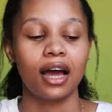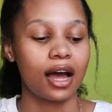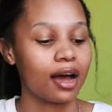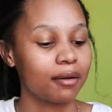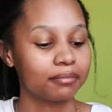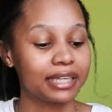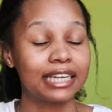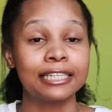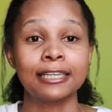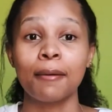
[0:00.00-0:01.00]
I'm
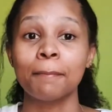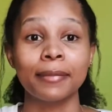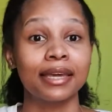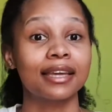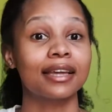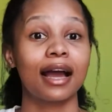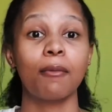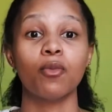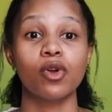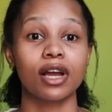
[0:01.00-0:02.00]

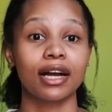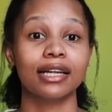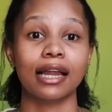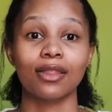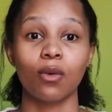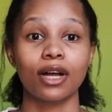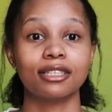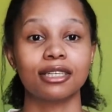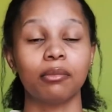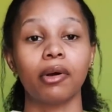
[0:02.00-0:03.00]
wearing another white
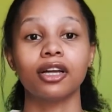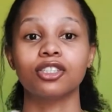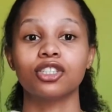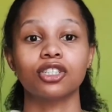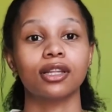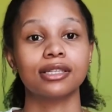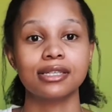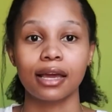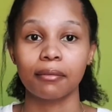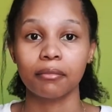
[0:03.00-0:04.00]
ski, but it's just not the
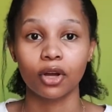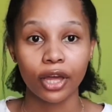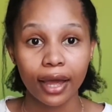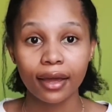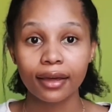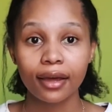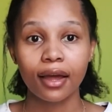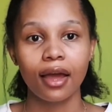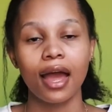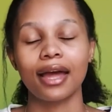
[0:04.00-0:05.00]
same, okay?
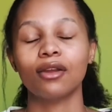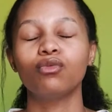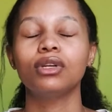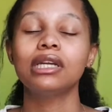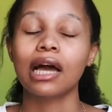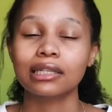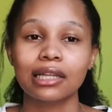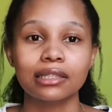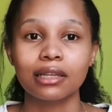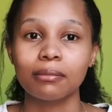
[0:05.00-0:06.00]
And I really liked
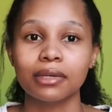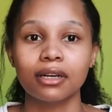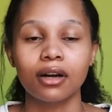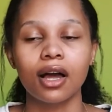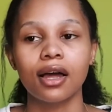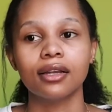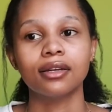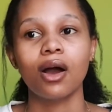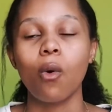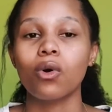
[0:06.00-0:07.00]
that thumbnail,
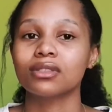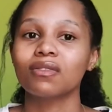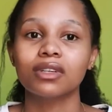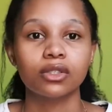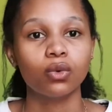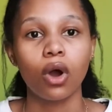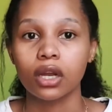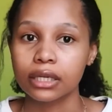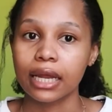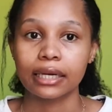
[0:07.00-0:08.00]
and I wasn't gonna do all
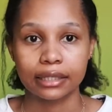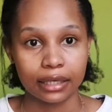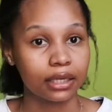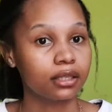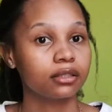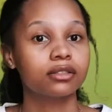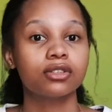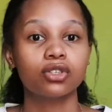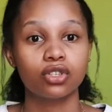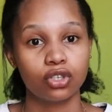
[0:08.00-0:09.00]
of that again.
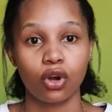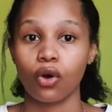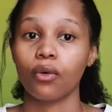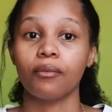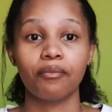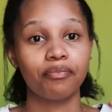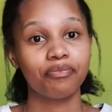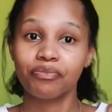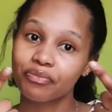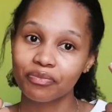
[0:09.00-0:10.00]
So
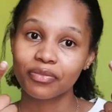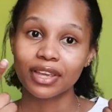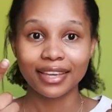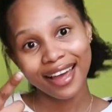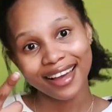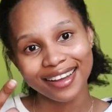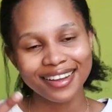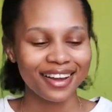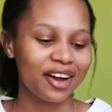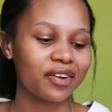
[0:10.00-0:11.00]
yeah.
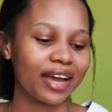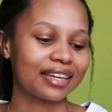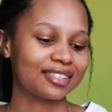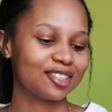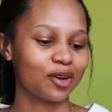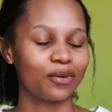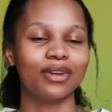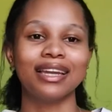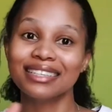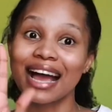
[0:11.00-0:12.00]
Okay, so
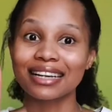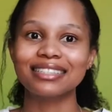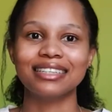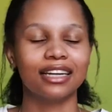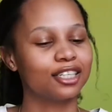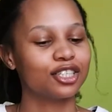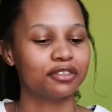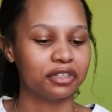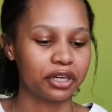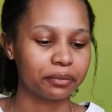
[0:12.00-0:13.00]
let's actually get into the
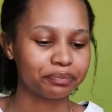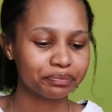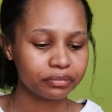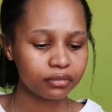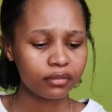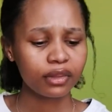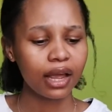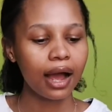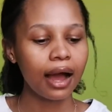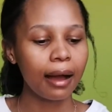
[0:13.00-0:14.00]
video.
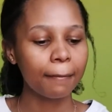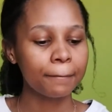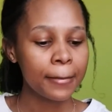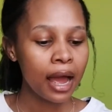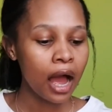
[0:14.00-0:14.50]
I